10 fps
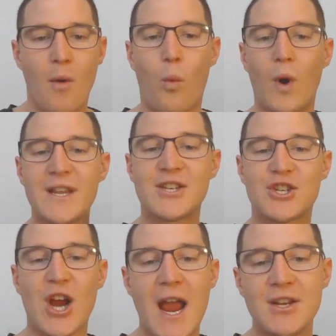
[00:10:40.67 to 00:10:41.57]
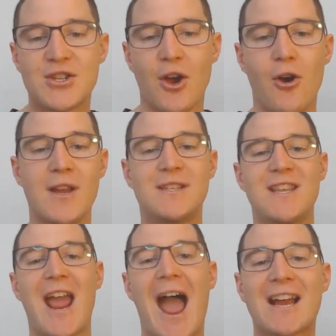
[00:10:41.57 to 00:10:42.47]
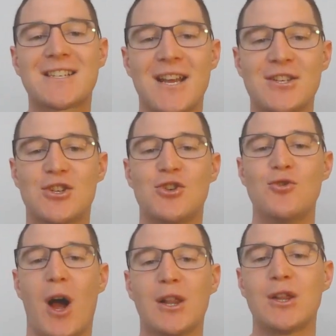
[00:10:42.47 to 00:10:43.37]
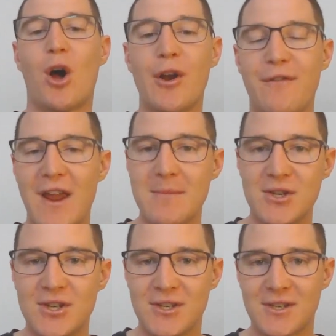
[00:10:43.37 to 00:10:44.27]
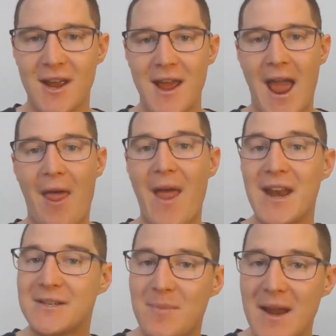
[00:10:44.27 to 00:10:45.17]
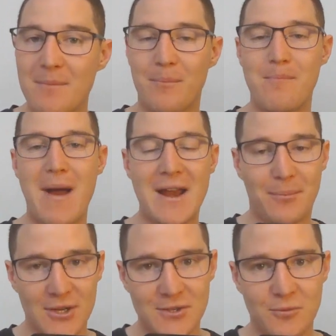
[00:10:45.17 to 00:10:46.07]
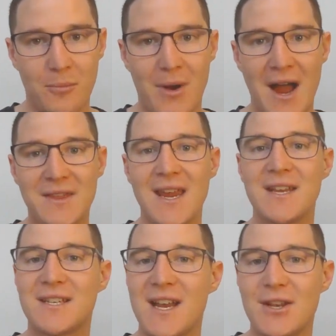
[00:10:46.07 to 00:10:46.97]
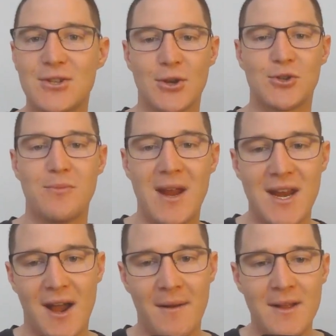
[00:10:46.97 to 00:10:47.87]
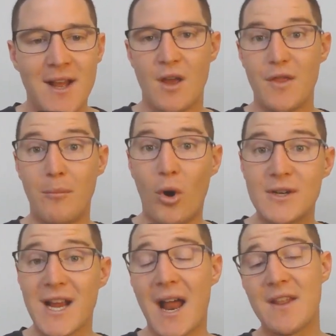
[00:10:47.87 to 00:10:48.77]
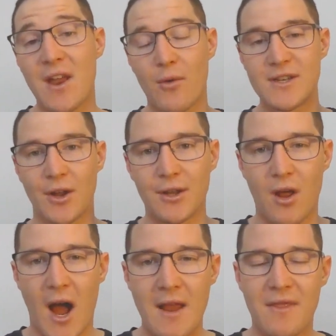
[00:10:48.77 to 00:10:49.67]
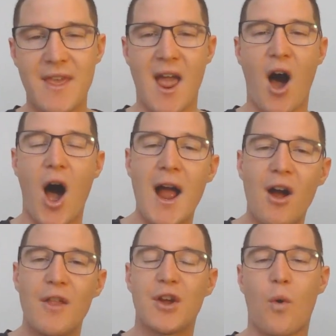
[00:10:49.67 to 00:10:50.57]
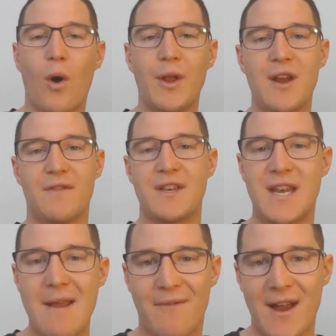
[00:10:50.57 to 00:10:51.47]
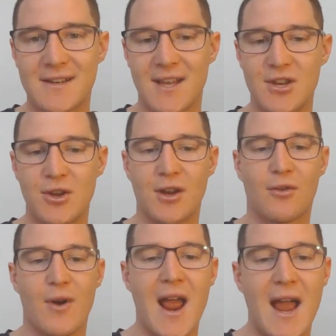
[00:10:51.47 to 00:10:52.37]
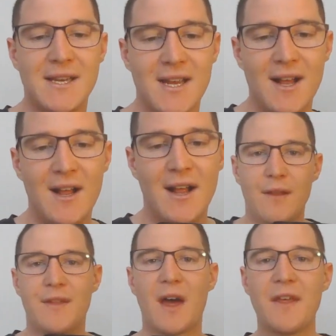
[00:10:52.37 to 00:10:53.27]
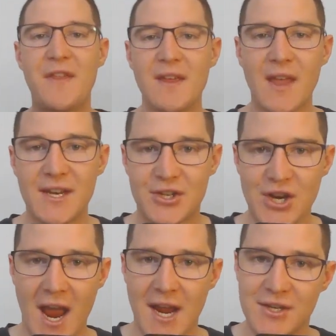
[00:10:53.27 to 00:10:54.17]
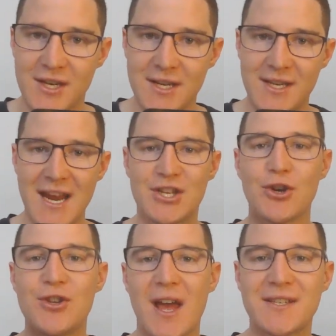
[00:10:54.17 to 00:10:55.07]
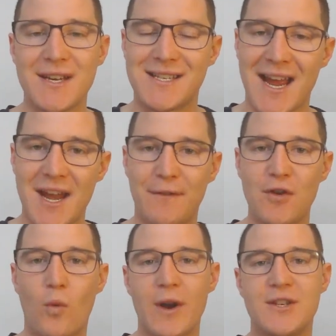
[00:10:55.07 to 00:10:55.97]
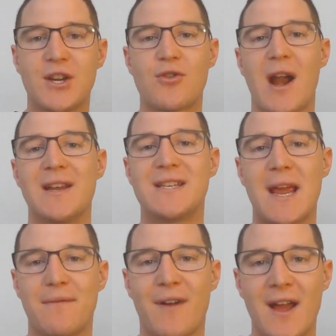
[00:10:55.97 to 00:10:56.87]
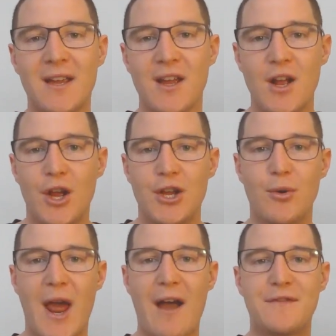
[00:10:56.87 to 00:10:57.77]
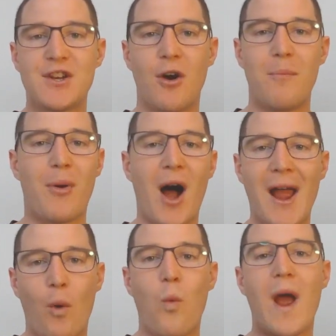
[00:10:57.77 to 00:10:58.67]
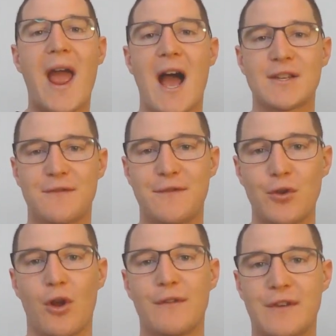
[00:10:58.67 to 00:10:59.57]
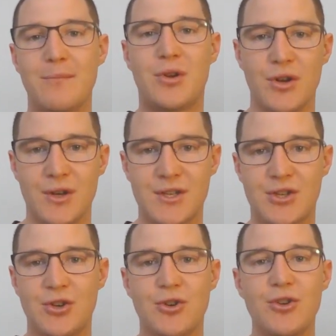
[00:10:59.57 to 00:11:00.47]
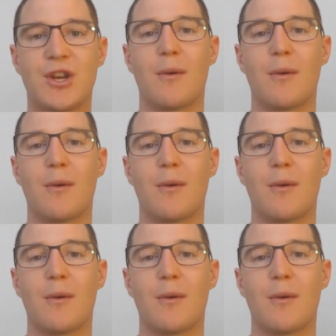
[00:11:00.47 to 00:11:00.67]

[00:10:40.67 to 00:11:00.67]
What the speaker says: What has changed though is the access to a lot of images, and that has been made possible by the internet and social media. The more data there is online, the higher the quality of the deepfakes that you can create. The other thing that has changed is in 2010, if you wanted to create a deepfake, you would have to go and buy a warehouse full of computers to do the